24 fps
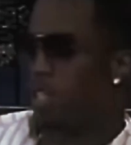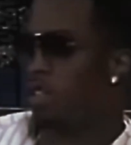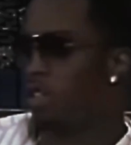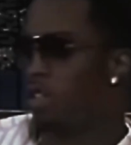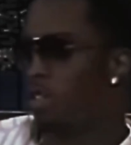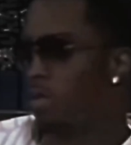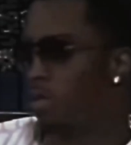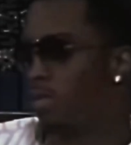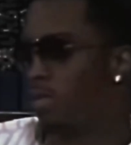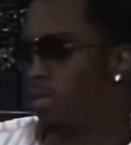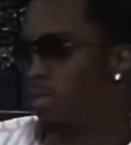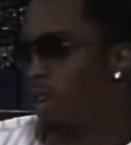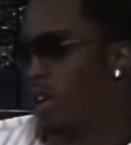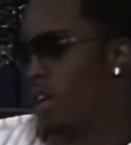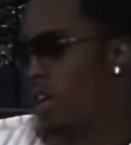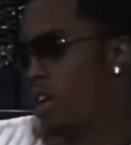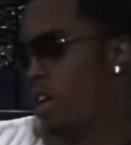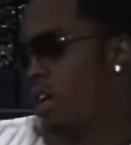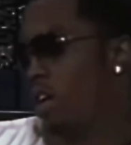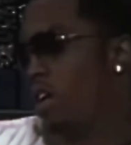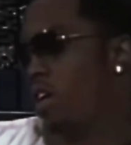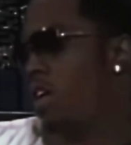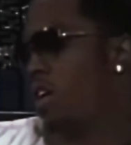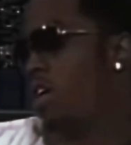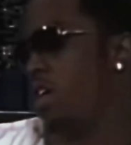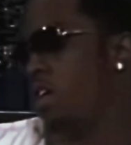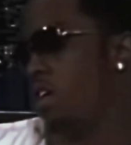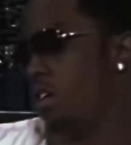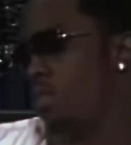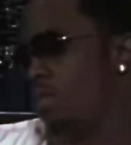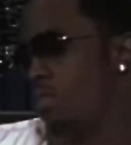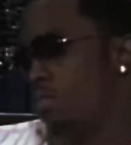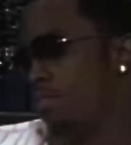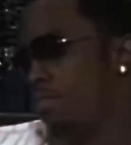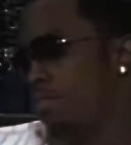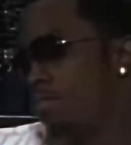Regina began by
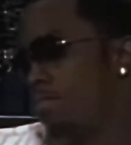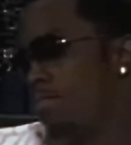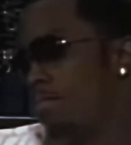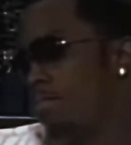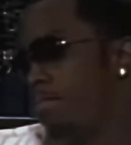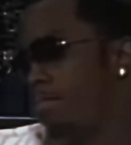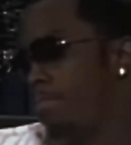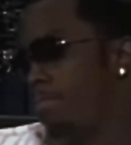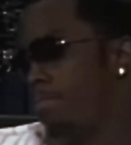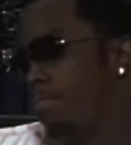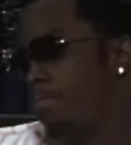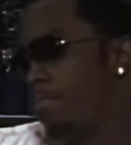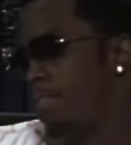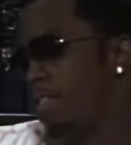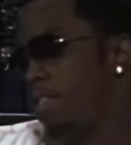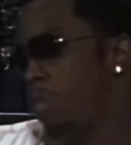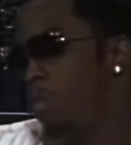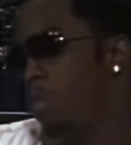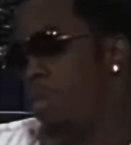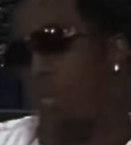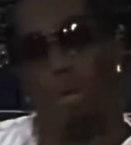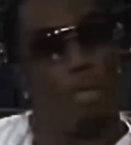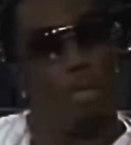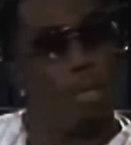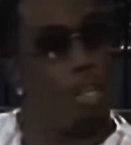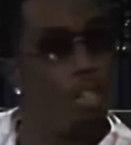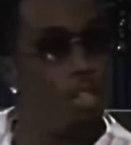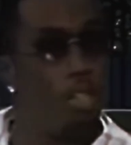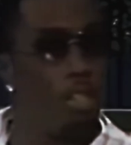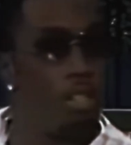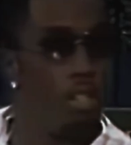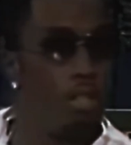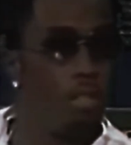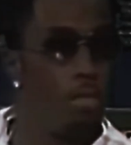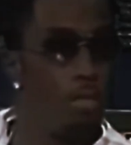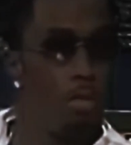confirming that she first met Combs in
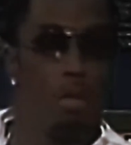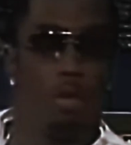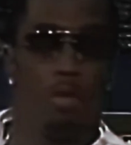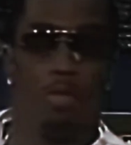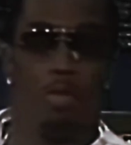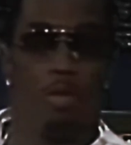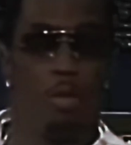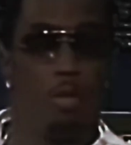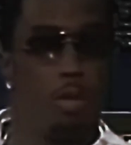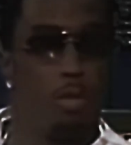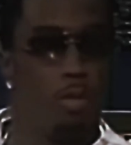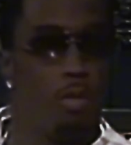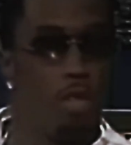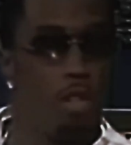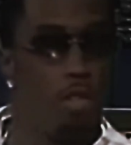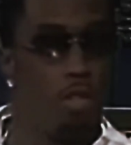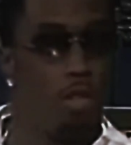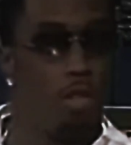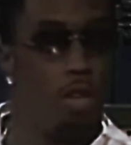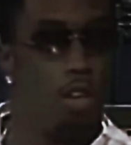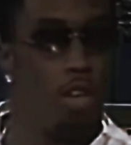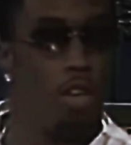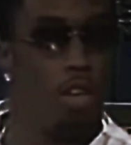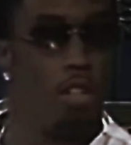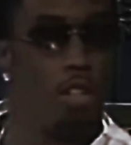2006 after Cassie